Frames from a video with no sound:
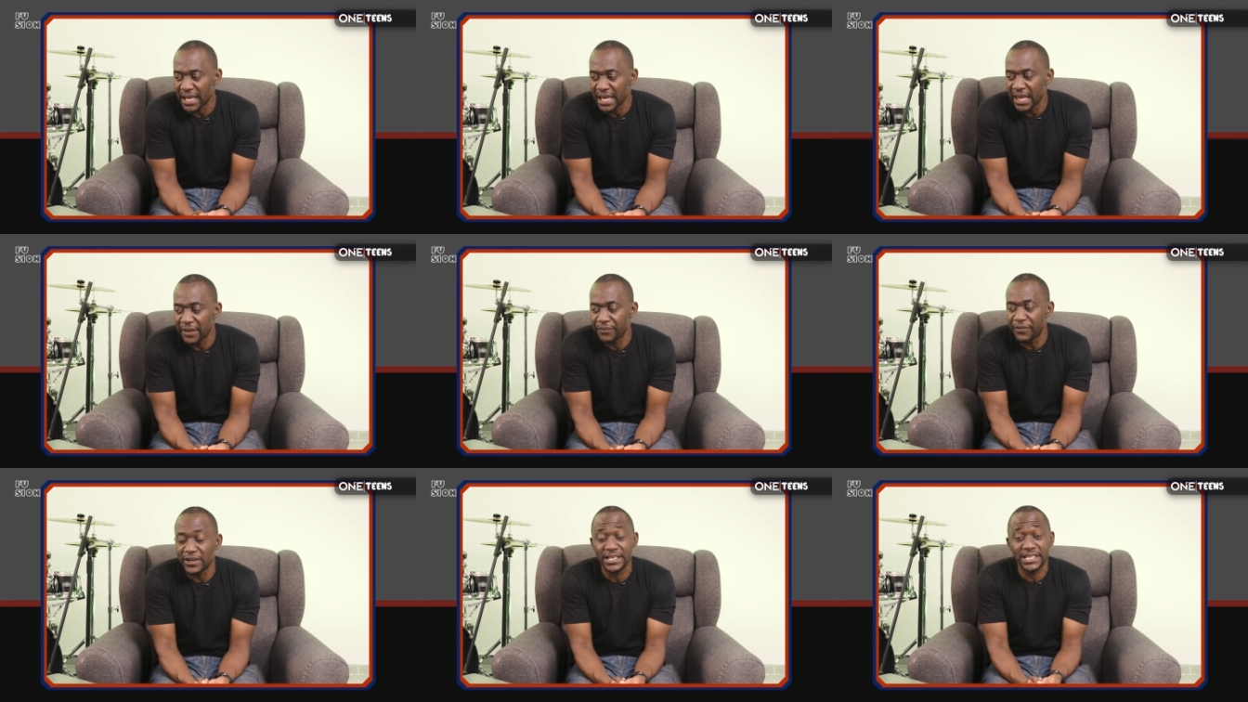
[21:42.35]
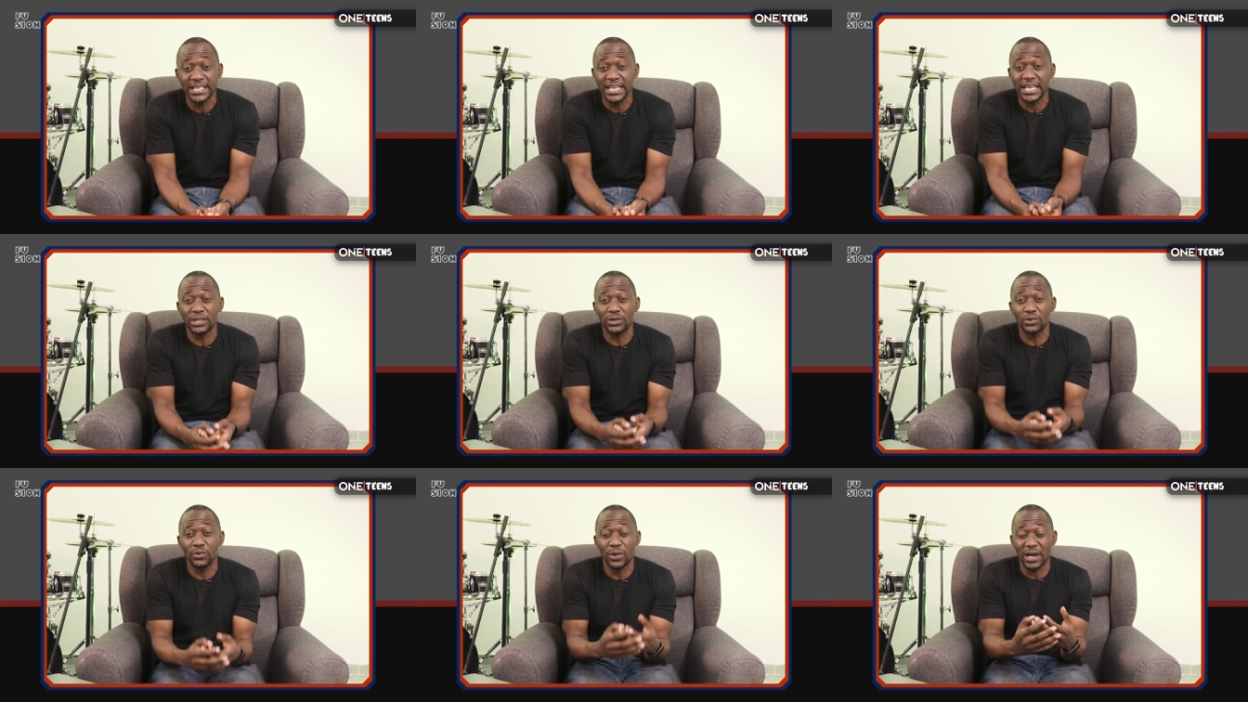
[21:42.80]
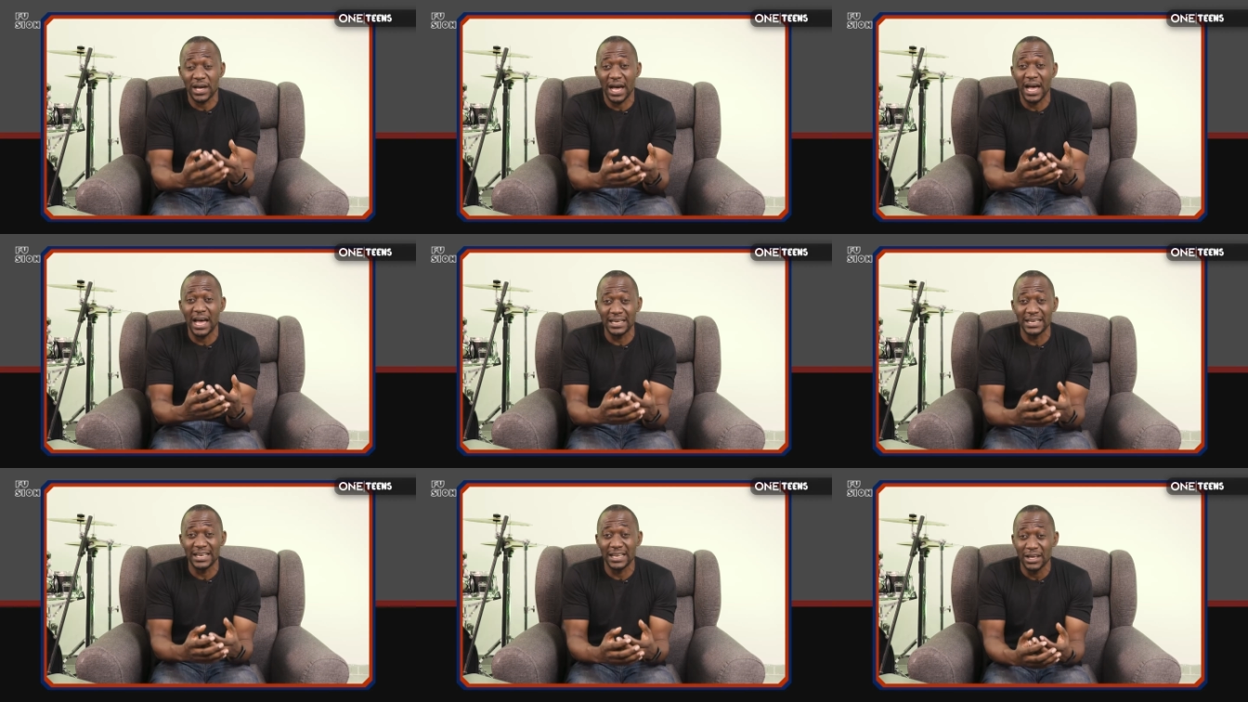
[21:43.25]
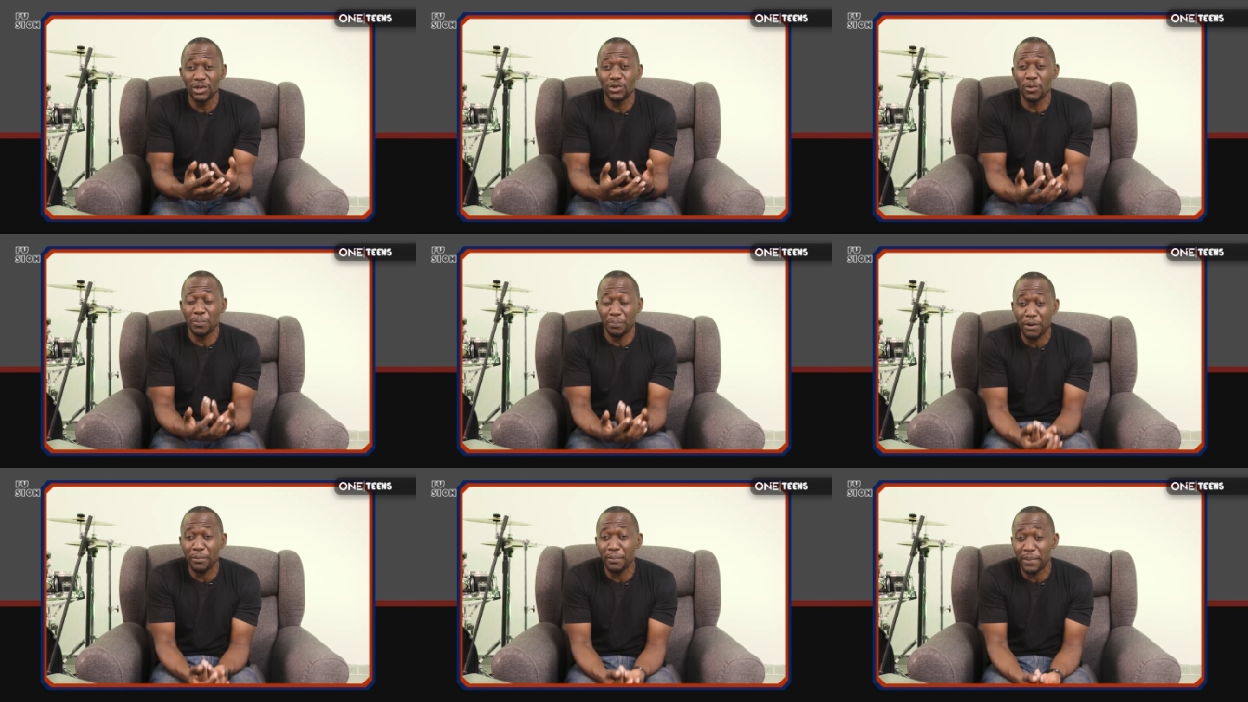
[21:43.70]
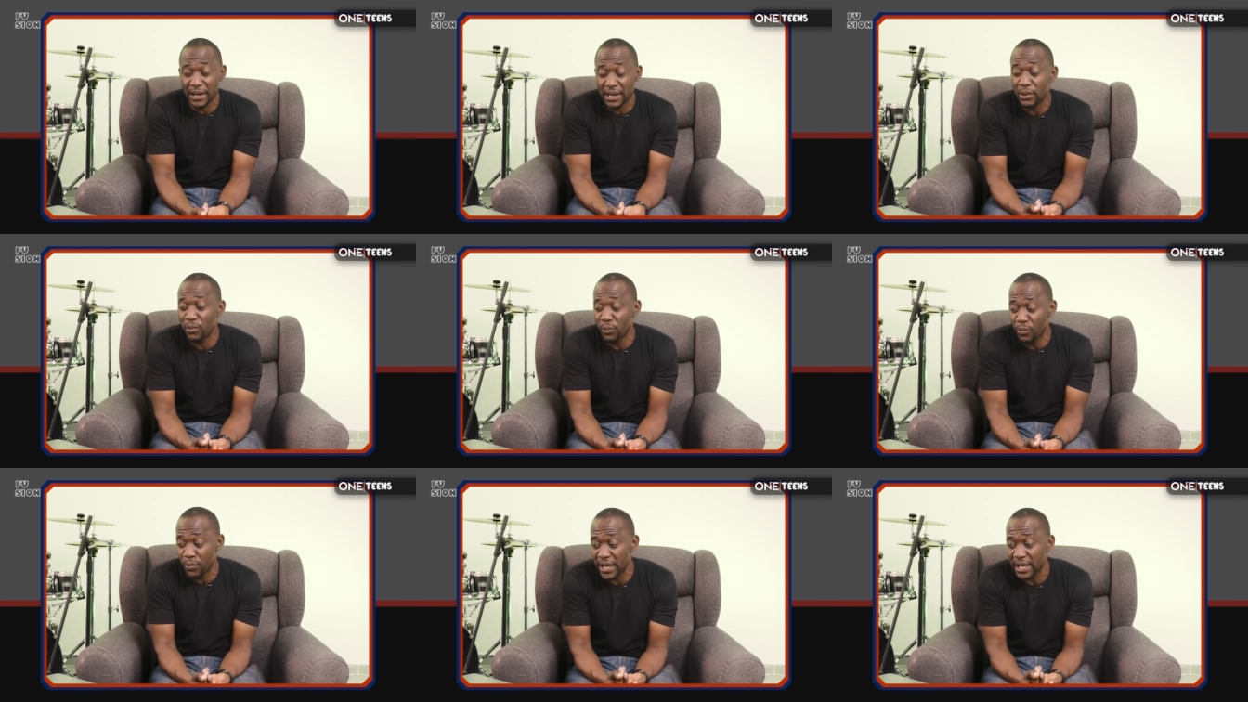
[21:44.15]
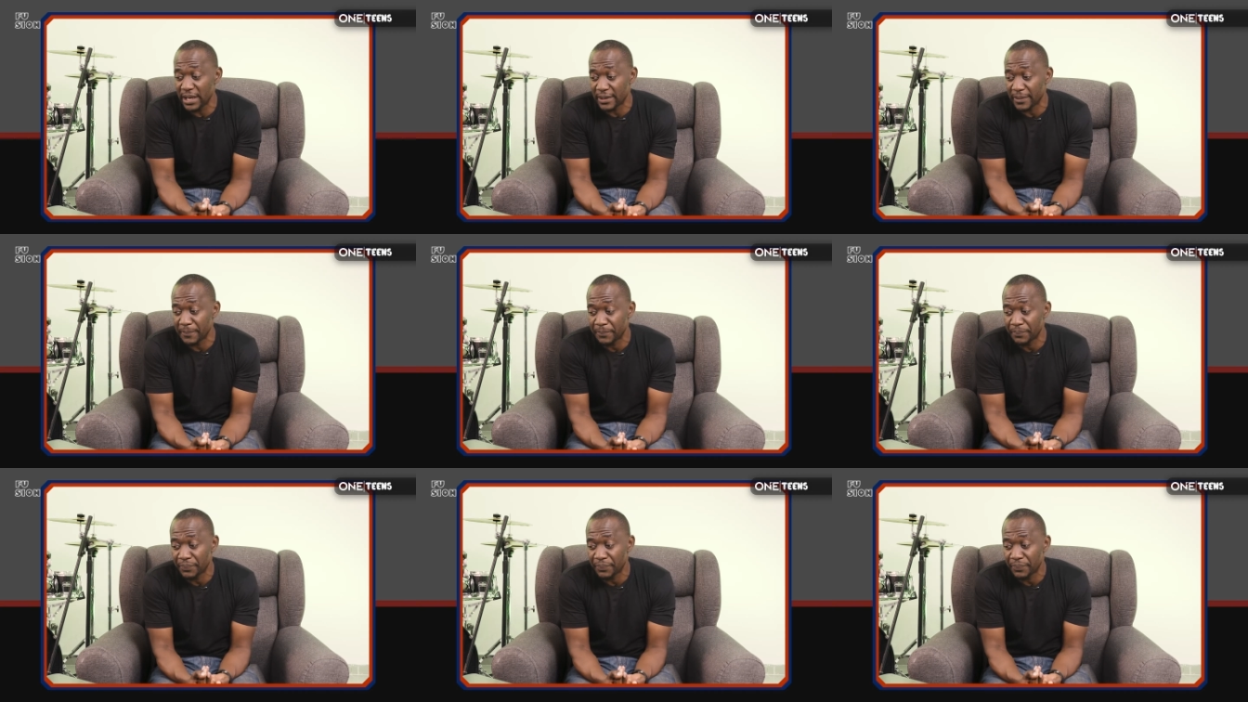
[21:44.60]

If you think you can't, you probably will.